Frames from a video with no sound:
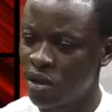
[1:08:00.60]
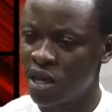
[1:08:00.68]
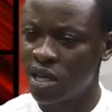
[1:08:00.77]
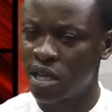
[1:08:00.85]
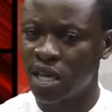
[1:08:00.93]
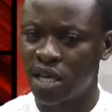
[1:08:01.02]

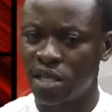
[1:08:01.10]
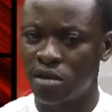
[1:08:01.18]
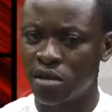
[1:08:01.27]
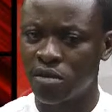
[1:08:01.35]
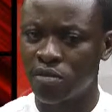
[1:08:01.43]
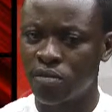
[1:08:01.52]
and that
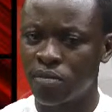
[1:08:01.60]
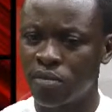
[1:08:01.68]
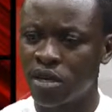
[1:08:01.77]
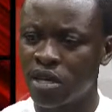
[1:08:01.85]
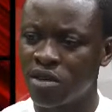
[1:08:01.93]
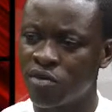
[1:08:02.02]

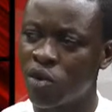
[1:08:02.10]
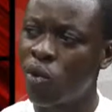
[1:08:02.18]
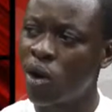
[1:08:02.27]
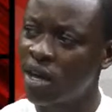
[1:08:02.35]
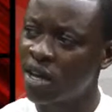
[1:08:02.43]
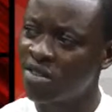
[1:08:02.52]
it
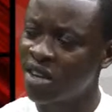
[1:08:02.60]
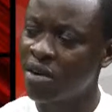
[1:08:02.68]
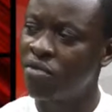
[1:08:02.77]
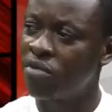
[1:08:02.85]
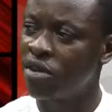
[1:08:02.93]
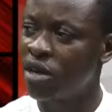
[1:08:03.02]
requires
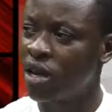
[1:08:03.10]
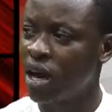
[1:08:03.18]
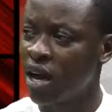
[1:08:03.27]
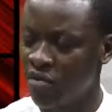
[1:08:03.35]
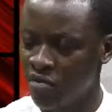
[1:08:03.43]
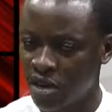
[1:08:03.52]
every
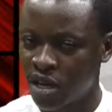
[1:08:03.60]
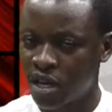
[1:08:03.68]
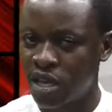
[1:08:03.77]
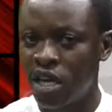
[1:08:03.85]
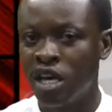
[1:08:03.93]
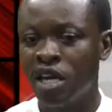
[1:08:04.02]

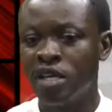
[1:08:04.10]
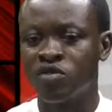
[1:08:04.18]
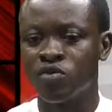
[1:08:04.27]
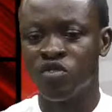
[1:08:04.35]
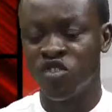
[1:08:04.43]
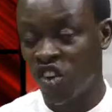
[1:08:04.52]
African
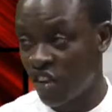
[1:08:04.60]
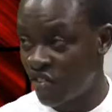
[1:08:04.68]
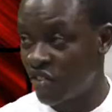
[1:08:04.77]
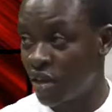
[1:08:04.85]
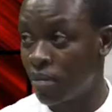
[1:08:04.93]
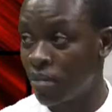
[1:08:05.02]
to change
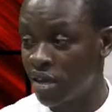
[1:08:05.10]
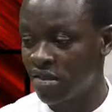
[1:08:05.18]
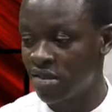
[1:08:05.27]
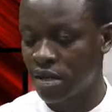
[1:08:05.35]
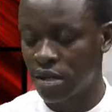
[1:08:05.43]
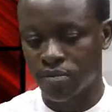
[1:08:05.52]
their
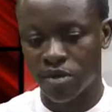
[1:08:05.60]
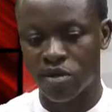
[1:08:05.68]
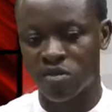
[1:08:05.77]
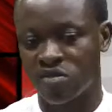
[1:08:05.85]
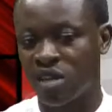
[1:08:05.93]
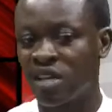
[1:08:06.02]
mindset,
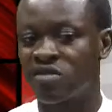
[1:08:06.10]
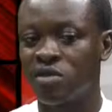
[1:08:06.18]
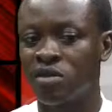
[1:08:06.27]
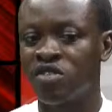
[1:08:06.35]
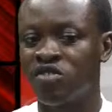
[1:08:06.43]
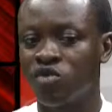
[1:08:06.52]
because that's the
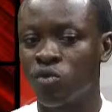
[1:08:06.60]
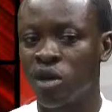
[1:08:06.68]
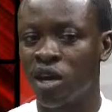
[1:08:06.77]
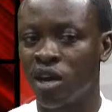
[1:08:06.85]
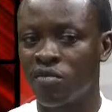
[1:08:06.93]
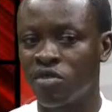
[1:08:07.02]
issue we are
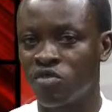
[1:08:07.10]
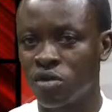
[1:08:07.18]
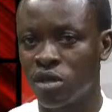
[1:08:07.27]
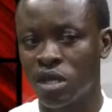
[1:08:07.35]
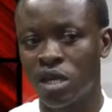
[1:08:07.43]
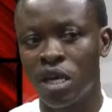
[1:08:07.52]
having
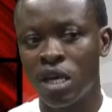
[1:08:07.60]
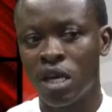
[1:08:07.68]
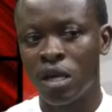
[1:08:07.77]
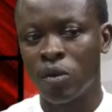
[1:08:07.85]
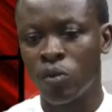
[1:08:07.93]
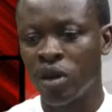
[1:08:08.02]
today.
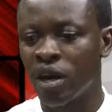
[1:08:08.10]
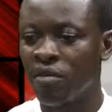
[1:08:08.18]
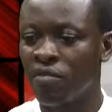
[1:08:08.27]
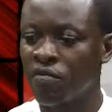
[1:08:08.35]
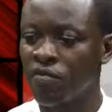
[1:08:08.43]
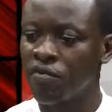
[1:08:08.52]
We have
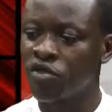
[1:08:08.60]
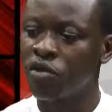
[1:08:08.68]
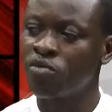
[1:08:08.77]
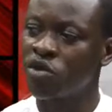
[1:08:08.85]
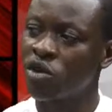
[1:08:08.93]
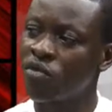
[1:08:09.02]
some
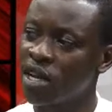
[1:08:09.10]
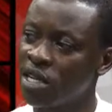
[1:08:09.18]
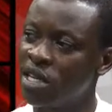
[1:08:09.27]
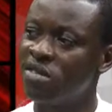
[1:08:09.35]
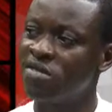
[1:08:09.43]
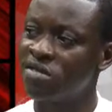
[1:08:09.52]
sort of
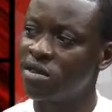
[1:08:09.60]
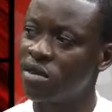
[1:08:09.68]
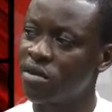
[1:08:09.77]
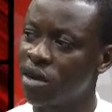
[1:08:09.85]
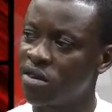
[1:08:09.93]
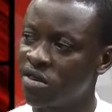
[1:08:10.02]
identity
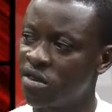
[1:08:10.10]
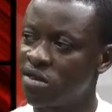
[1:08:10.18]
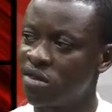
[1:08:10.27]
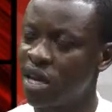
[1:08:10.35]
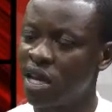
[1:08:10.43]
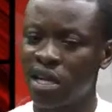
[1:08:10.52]

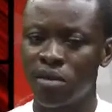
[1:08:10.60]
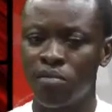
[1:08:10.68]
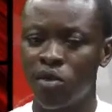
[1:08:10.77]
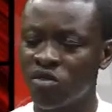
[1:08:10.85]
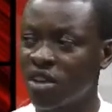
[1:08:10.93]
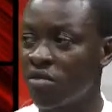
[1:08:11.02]
crisis, and
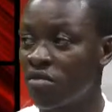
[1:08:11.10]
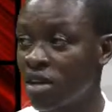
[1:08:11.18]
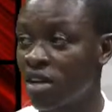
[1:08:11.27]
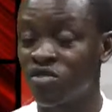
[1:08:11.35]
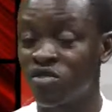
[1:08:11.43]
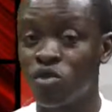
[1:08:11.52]
most
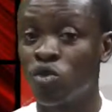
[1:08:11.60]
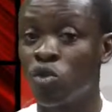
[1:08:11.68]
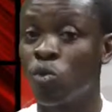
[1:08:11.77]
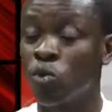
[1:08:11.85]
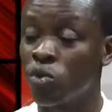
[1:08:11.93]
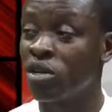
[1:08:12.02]
Africans don't know
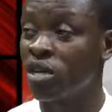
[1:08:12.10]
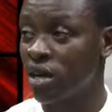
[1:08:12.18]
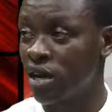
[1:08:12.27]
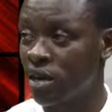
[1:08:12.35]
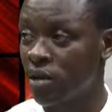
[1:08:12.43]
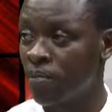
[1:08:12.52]
who they
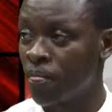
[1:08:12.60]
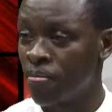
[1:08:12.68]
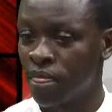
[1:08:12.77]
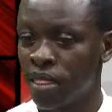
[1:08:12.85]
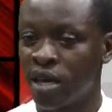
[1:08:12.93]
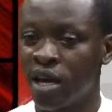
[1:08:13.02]
are.
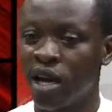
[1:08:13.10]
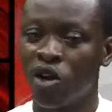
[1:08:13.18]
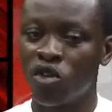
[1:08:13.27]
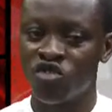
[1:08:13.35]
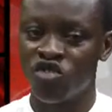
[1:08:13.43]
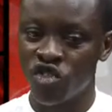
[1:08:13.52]
They are
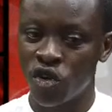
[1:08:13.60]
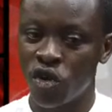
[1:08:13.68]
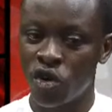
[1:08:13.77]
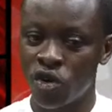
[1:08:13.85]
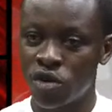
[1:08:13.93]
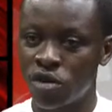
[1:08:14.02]

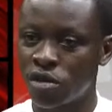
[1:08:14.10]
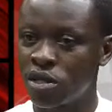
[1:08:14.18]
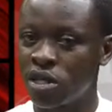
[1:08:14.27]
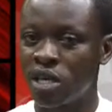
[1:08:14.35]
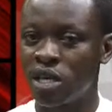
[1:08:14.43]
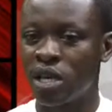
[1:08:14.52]
unsure,
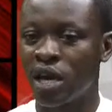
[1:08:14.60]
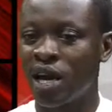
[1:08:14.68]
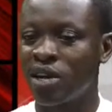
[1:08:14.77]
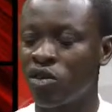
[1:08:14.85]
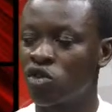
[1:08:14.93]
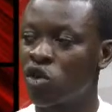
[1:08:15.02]
they are
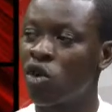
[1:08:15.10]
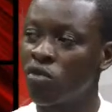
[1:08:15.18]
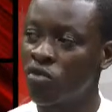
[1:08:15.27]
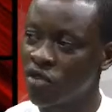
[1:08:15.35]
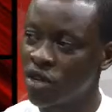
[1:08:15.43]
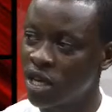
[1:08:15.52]
not
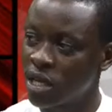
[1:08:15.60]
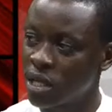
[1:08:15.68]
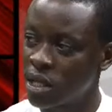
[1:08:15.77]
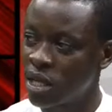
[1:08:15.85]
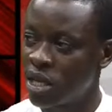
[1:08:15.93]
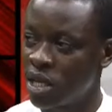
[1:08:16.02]

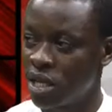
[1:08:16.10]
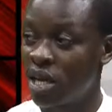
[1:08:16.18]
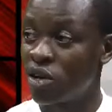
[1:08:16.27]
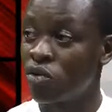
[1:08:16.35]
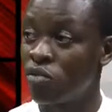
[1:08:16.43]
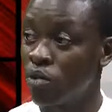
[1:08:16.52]
confident, they are
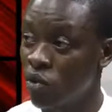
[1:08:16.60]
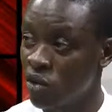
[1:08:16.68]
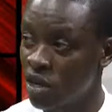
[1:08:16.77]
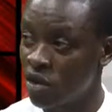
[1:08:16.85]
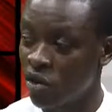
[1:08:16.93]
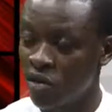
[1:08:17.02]
not bold
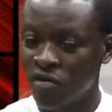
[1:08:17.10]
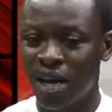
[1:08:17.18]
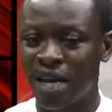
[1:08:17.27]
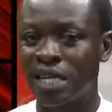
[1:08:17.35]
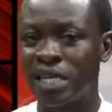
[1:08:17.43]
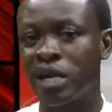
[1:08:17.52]
enough,
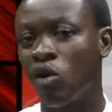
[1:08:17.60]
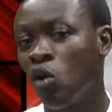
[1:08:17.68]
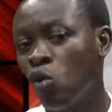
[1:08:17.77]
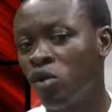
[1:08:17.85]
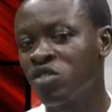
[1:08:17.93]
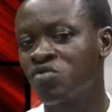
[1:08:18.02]
and they
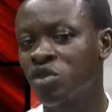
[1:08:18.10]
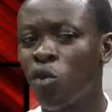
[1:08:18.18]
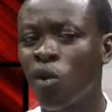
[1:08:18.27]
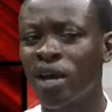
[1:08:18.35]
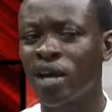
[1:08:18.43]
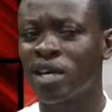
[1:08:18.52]
always
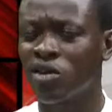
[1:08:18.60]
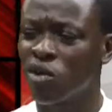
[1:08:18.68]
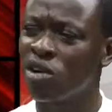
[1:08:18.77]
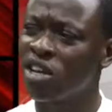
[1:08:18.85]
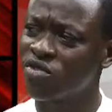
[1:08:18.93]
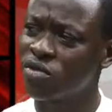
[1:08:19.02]
require that
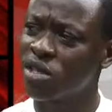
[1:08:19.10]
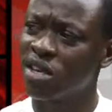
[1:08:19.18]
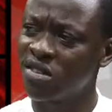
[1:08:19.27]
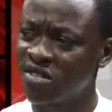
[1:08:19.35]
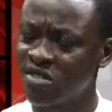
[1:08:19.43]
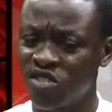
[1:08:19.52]
others should
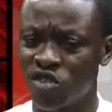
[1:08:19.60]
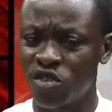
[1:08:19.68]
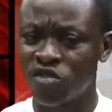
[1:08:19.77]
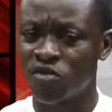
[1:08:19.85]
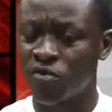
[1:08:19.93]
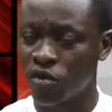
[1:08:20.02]
take
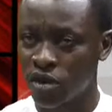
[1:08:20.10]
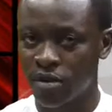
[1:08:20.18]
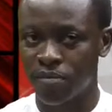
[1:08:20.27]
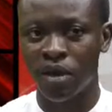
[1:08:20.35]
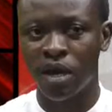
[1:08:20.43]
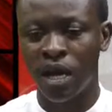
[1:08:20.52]
decisions for them.
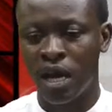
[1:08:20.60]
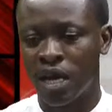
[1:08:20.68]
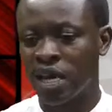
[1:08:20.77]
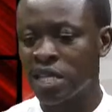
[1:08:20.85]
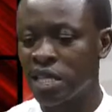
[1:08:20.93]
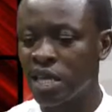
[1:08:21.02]
And
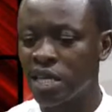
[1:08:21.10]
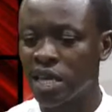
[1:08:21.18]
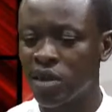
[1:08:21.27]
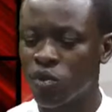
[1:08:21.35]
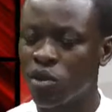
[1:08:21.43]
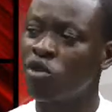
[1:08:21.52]
I think
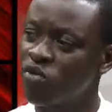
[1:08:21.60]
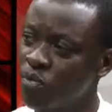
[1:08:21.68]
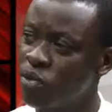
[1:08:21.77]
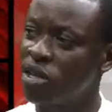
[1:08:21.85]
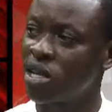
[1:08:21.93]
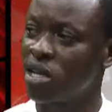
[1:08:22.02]
that we must
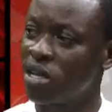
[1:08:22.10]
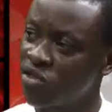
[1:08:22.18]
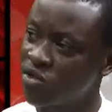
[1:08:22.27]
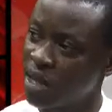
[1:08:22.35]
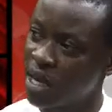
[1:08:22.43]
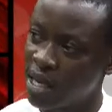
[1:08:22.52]
put an end
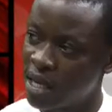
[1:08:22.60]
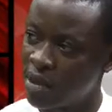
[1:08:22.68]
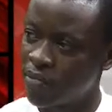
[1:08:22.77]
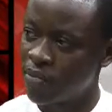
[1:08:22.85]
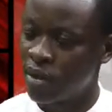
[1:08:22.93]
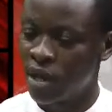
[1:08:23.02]
to that.
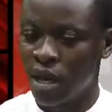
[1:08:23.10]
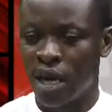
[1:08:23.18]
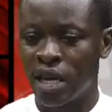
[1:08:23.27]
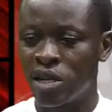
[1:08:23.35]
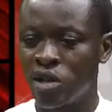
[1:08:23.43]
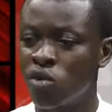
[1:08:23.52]

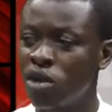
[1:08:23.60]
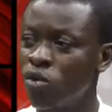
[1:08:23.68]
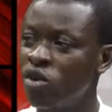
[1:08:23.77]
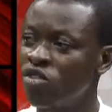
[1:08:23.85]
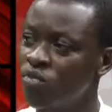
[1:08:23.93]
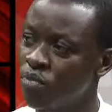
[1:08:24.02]
And the only
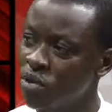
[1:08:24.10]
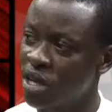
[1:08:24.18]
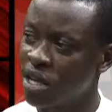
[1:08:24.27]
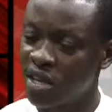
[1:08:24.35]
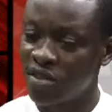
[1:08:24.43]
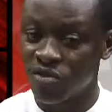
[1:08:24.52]
way to put an
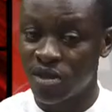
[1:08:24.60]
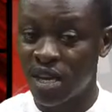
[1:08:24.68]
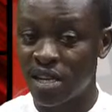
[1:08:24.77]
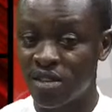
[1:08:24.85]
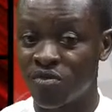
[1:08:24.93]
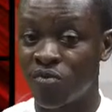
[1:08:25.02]
end to
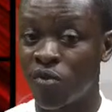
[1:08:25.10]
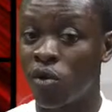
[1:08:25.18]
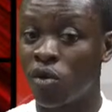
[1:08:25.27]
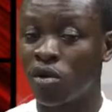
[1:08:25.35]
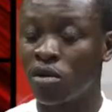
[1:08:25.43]
that is for